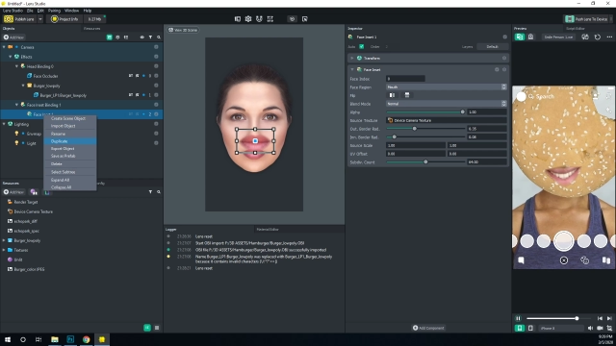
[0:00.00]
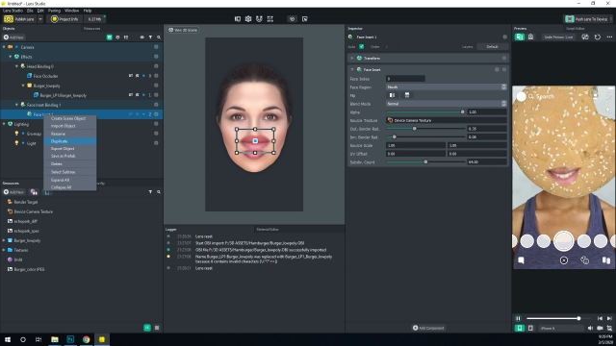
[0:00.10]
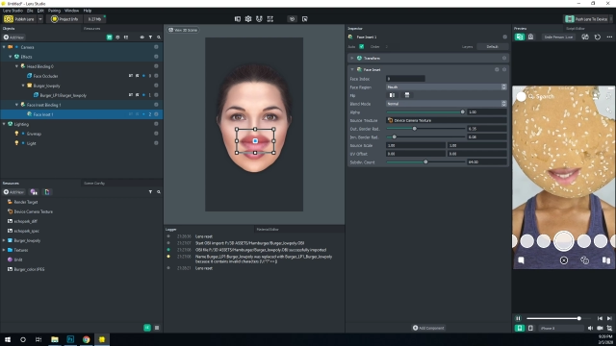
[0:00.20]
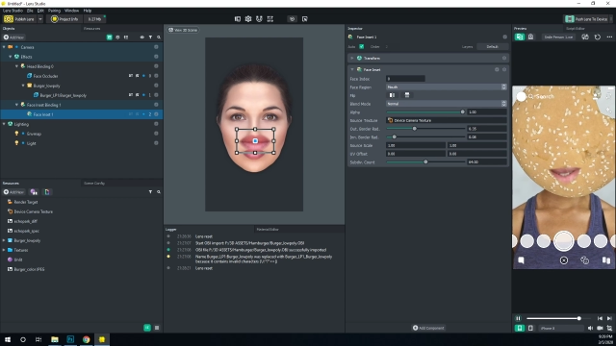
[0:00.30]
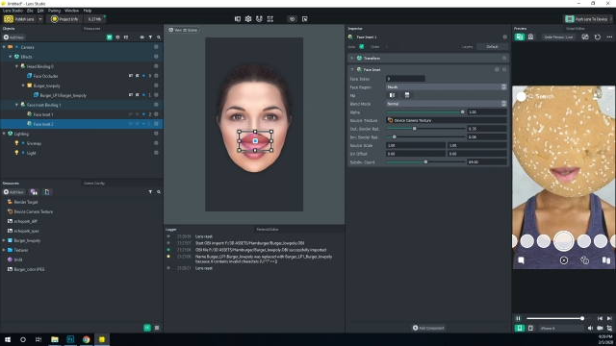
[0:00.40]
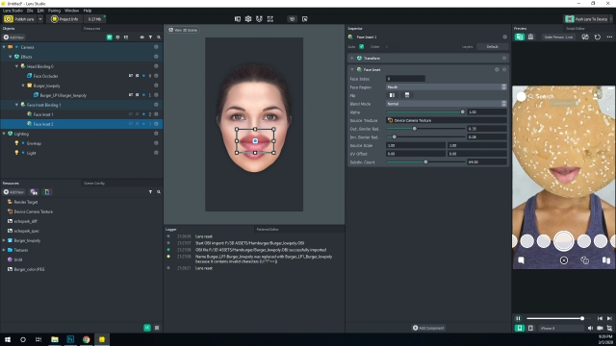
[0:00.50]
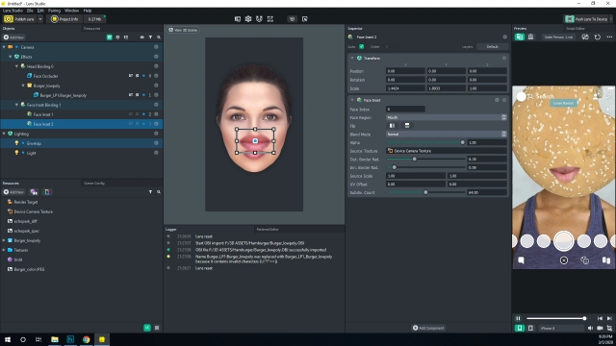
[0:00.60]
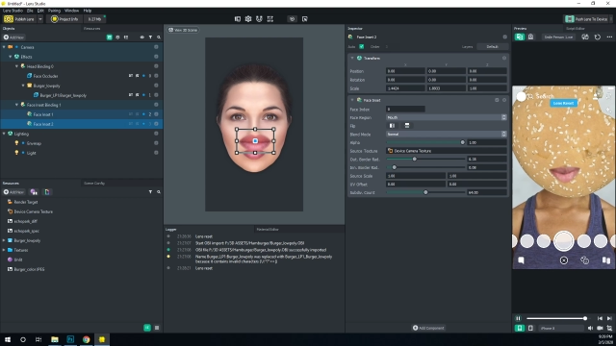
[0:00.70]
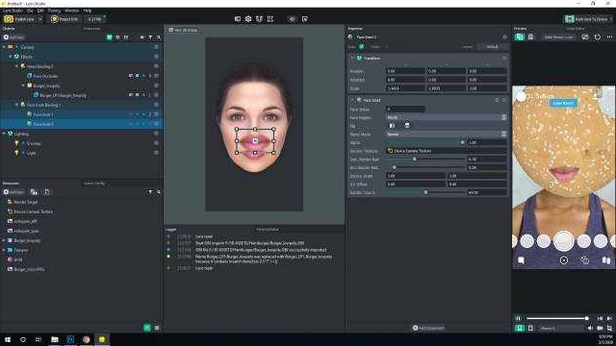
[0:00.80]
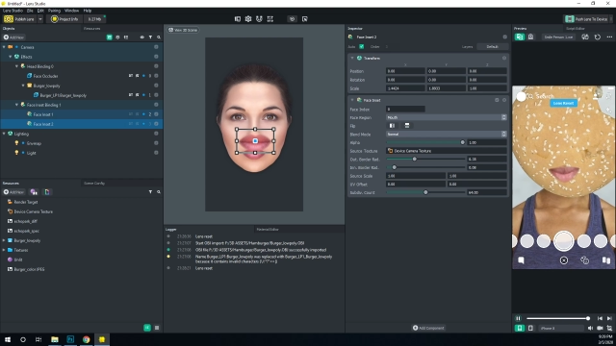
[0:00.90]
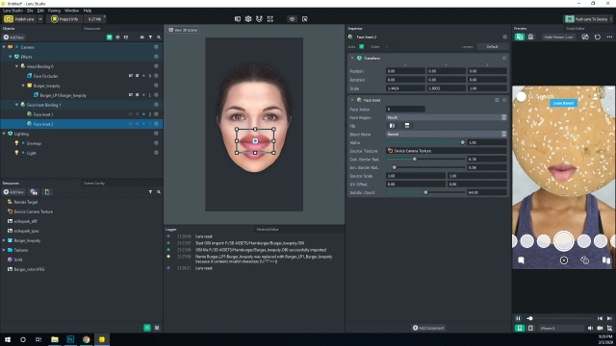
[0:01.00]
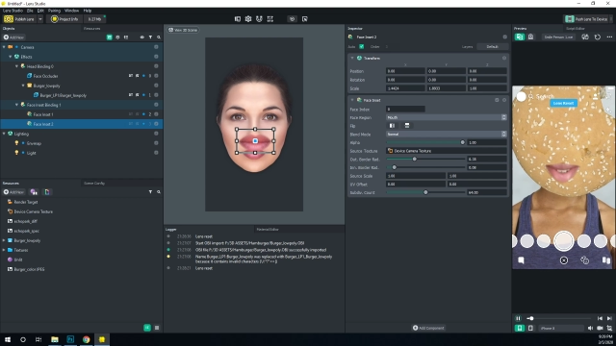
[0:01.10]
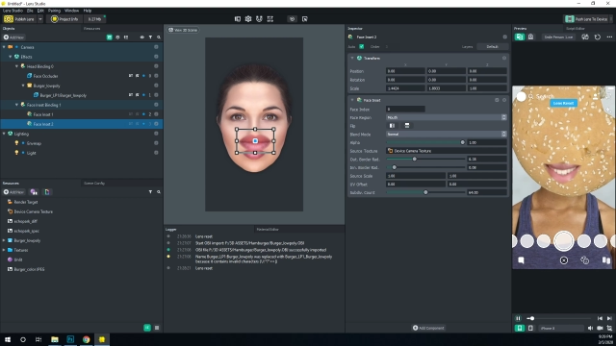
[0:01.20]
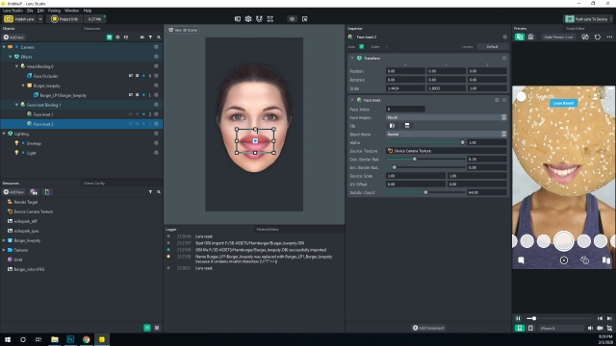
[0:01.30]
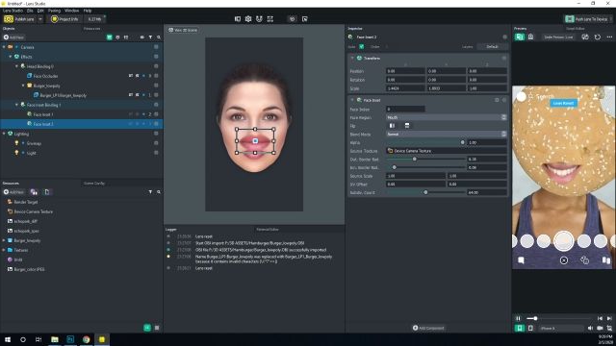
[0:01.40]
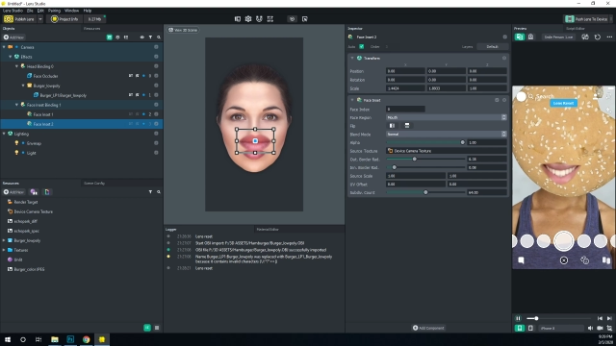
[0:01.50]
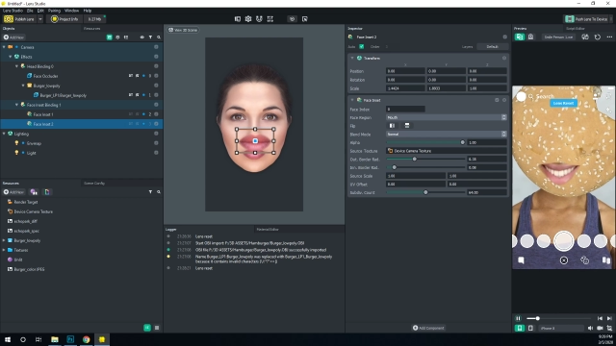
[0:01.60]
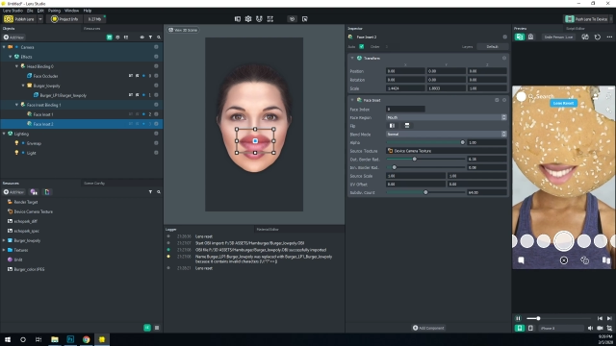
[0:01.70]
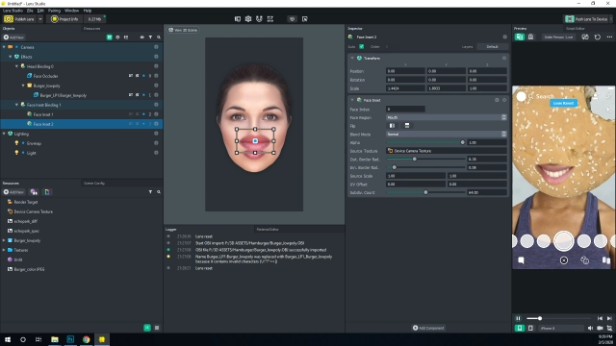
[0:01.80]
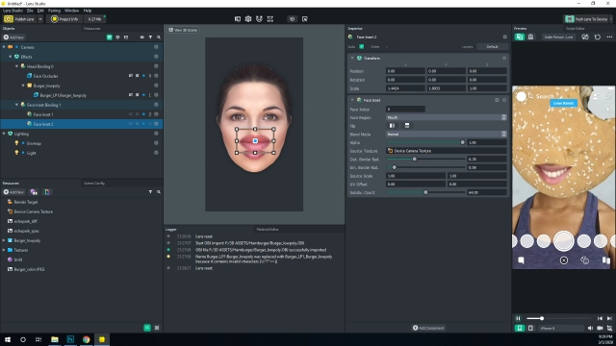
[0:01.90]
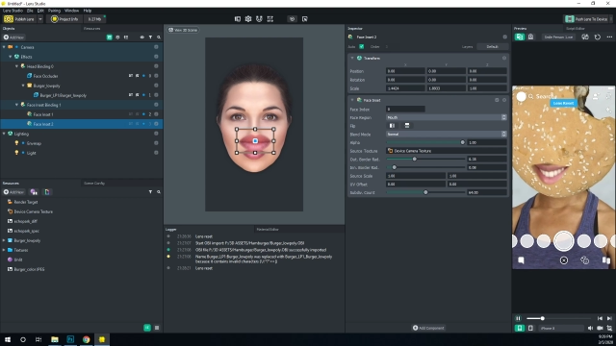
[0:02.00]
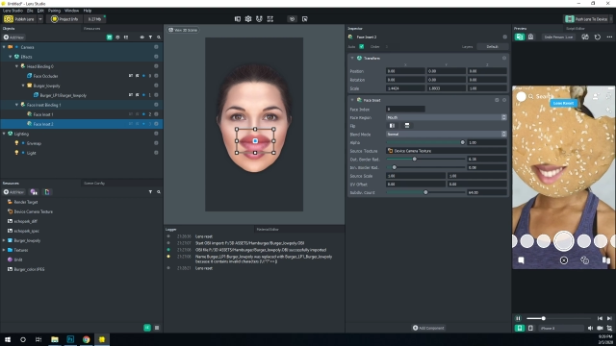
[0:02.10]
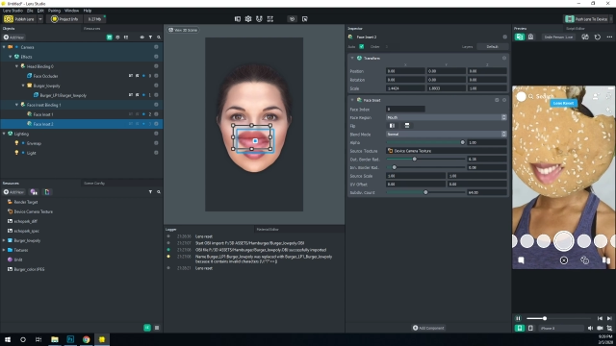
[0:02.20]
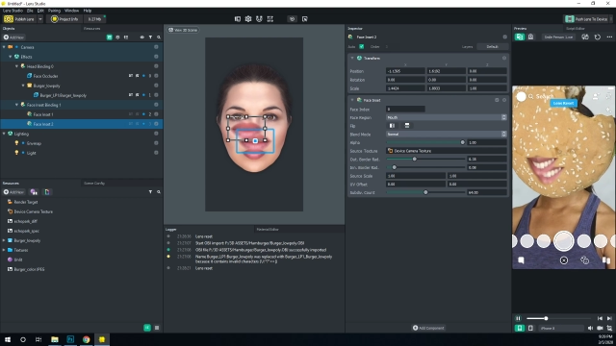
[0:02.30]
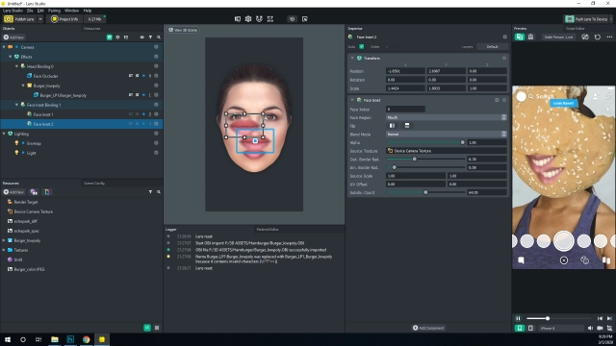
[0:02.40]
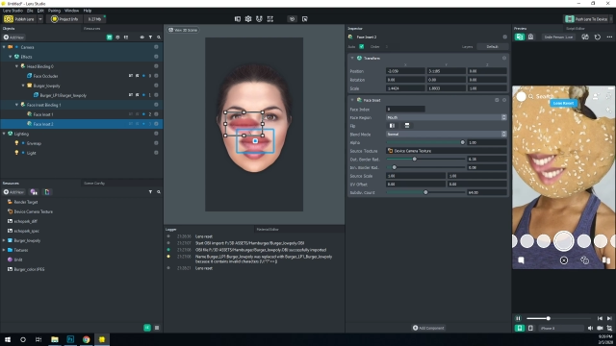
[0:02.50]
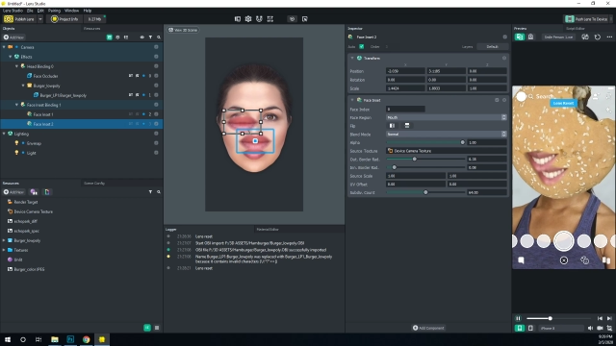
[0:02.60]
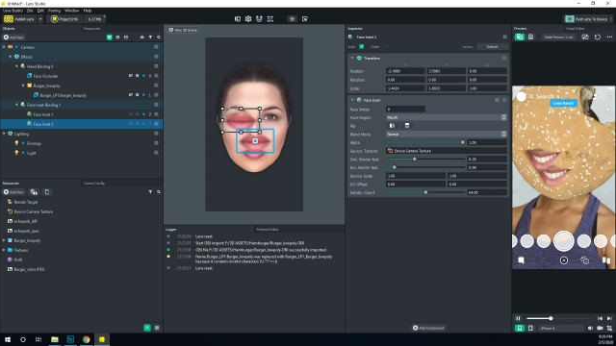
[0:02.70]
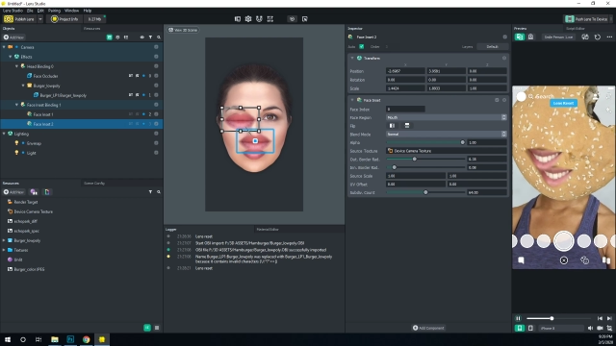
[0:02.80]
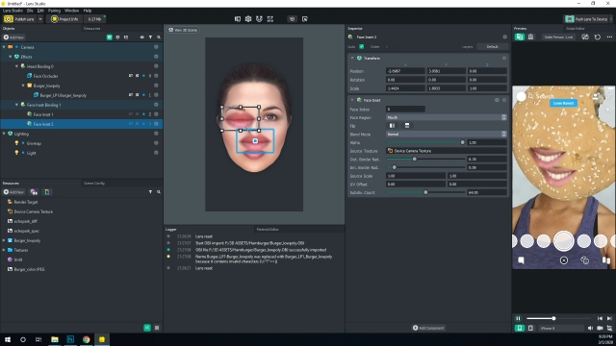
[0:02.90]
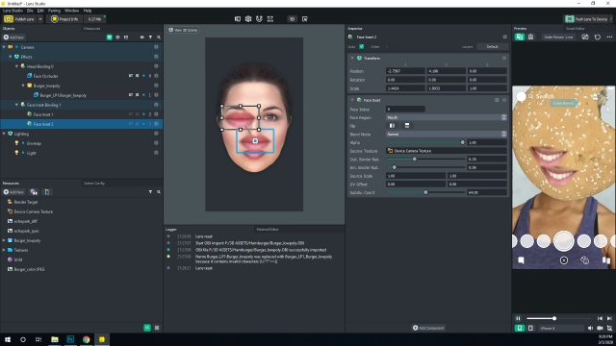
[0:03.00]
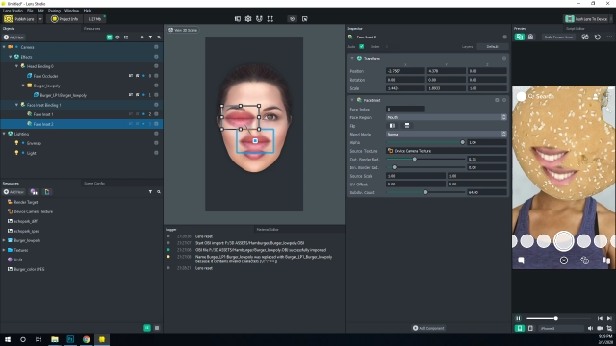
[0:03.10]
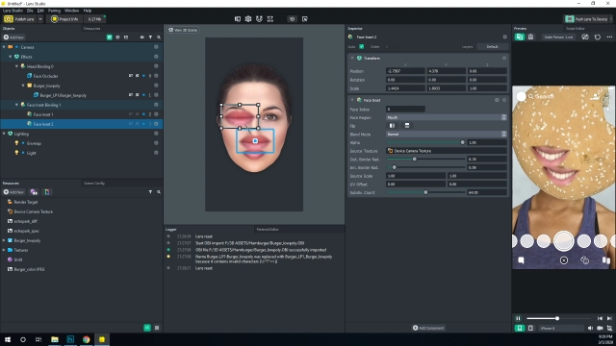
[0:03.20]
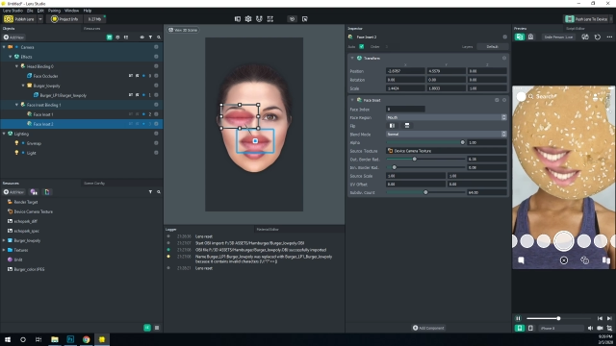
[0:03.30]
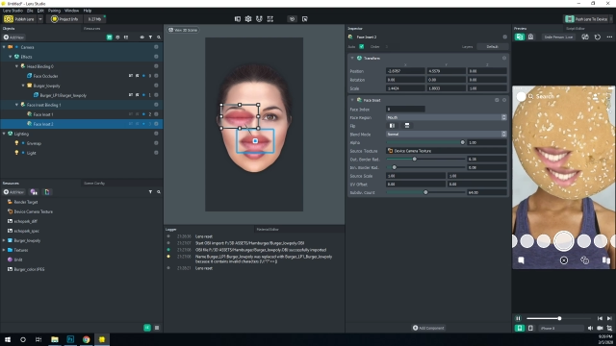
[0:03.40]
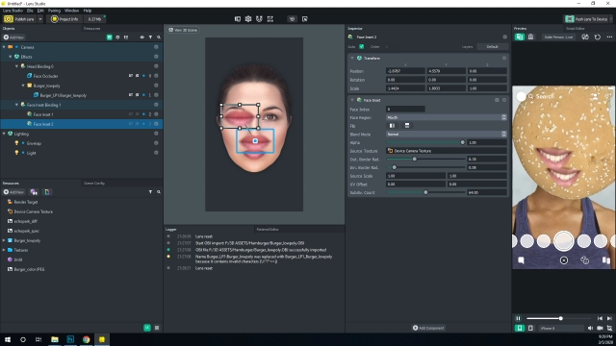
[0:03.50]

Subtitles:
(silence)